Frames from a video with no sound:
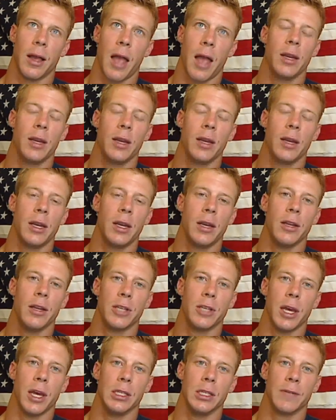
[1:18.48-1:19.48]
how I needed to
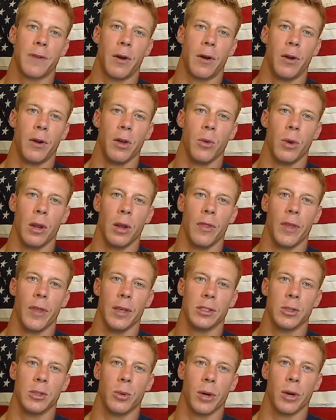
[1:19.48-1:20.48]
change if I really wanted
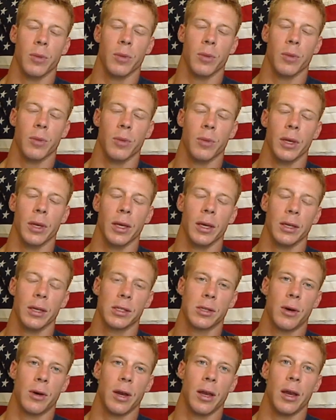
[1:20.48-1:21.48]
things to work out for me.
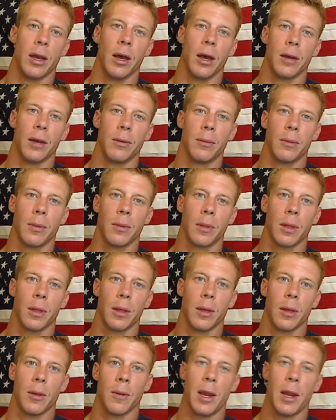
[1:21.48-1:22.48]
So I
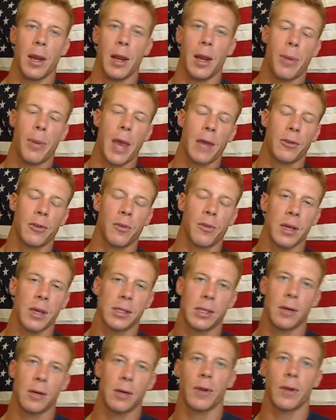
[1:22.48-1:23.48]
made a pact with
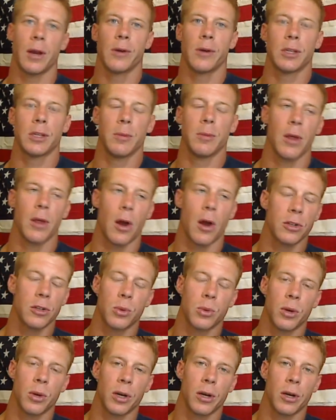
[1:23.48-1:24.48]
myself that I was going to be the
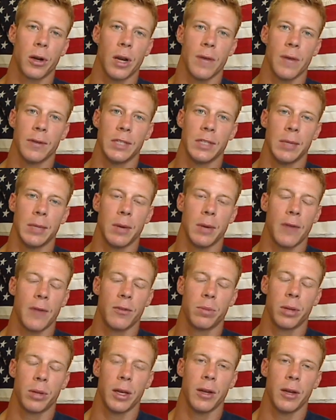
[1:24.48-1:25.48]
hardest worker on every team I
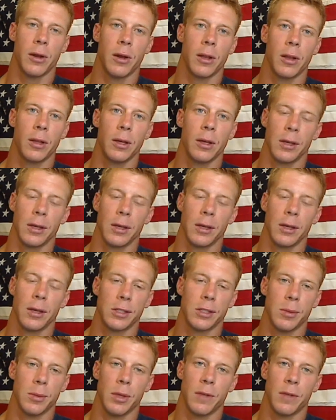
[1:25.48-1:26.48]
ever played on. I
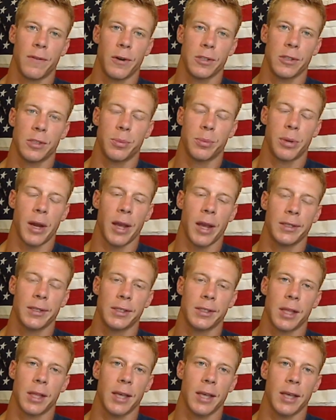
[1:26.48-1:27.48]
was going to be the first to
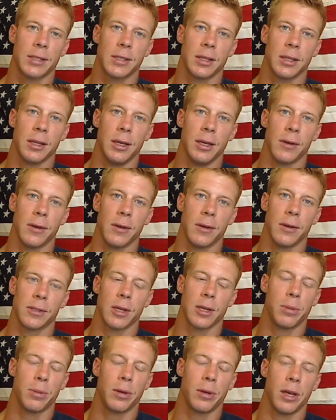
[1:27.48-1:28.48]
practice, last to leave. I
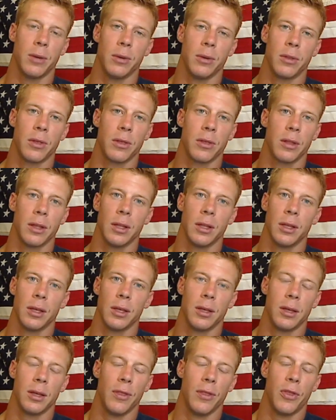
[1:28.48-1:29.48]
was going to play with
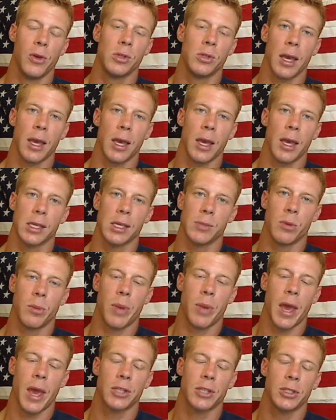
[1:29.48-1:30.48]
enthusiasm
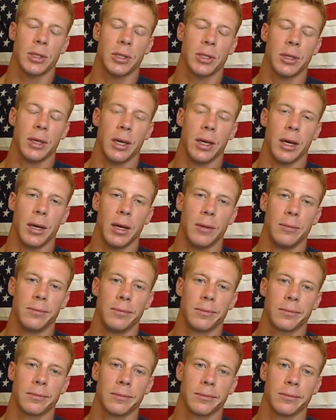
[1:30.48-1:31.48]
and passion,
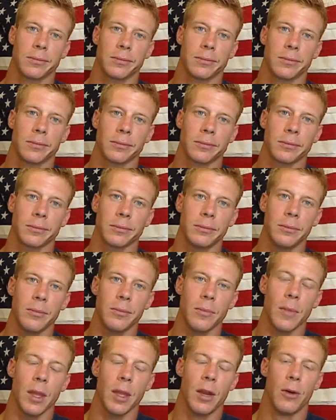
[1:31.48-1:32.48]

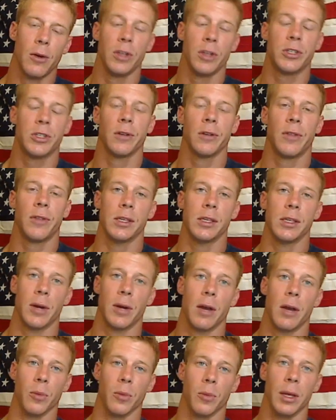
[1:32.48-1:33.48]
and it really turned things
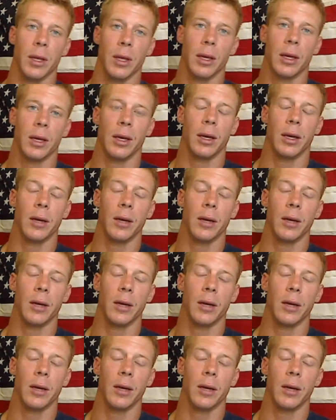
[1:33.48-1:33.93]
around for me.